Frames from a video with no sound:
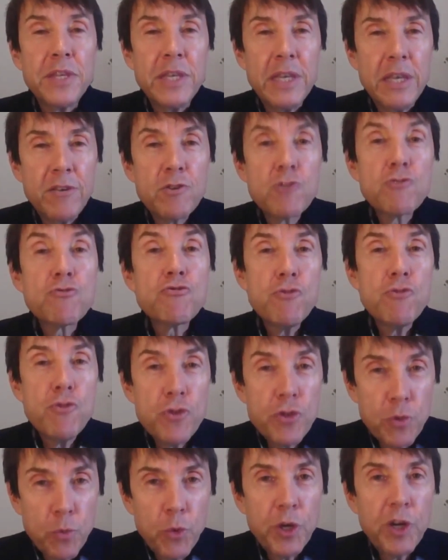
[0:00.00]
the
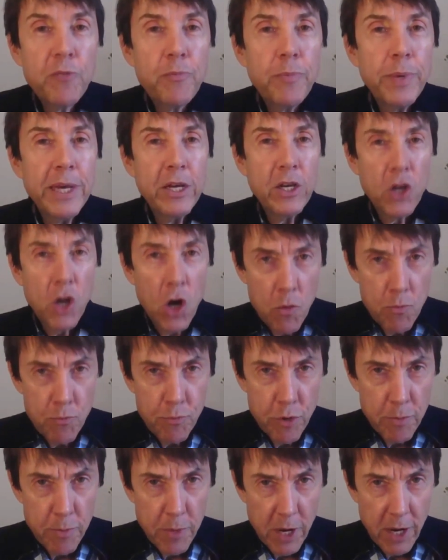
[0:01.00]
truth would have been
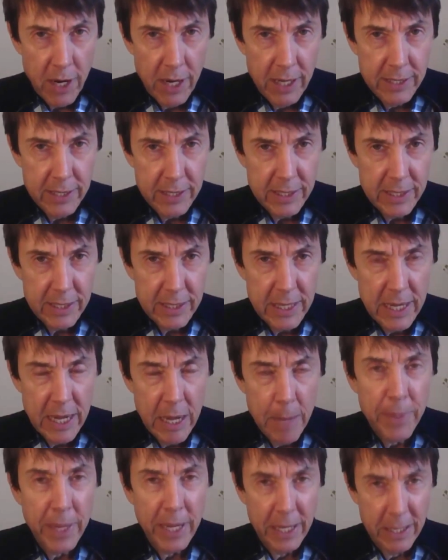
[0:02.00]
compromised
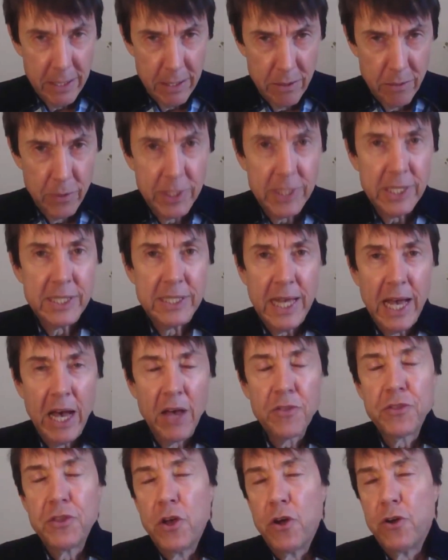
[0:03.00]
a bit with the
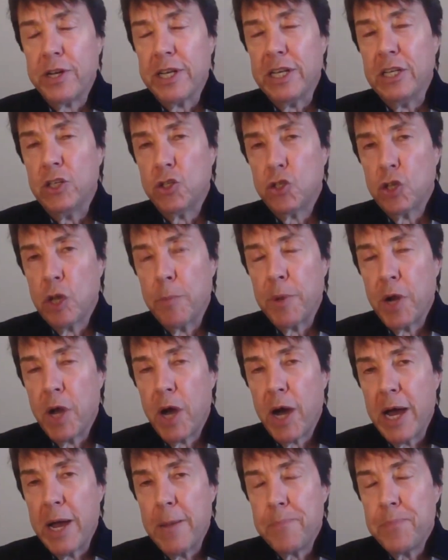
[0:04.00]
South Node in
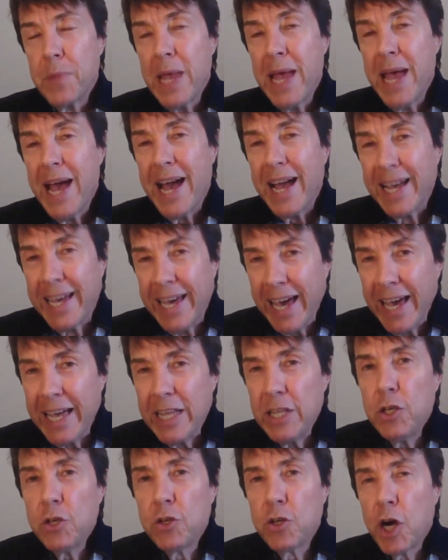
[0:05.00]
Gemini.
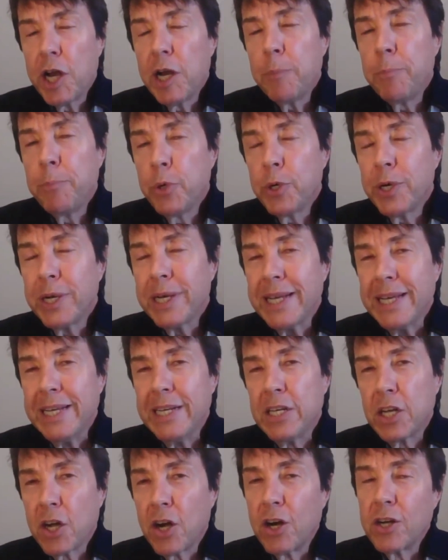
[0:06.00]
Again, you've got to put it
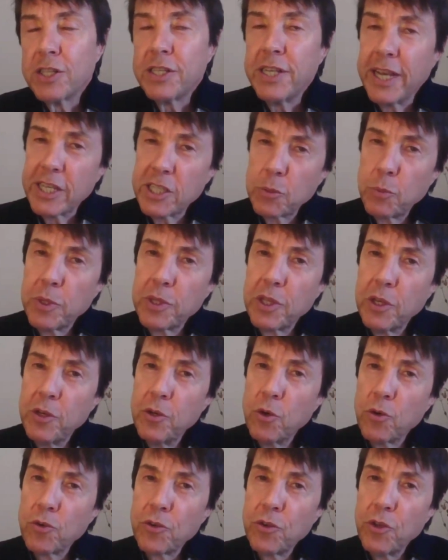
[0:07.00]
into context with the
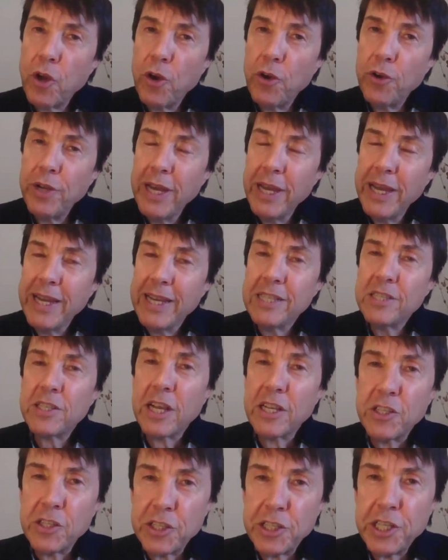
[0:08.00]
North Node in
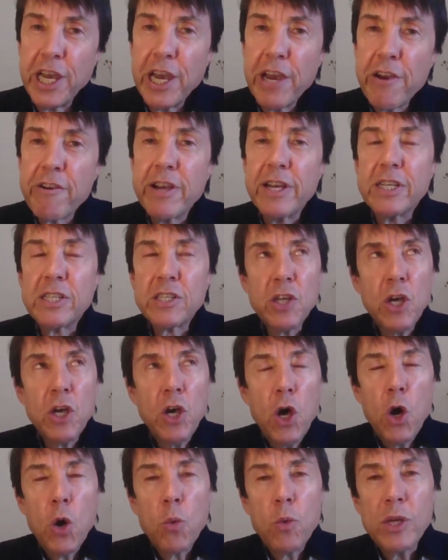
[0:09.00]
Sagittarius,
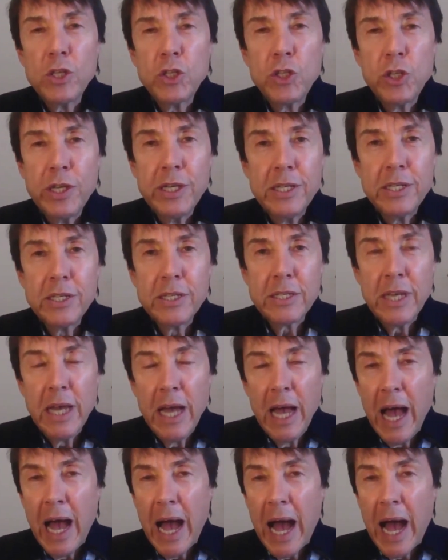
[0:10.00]
which is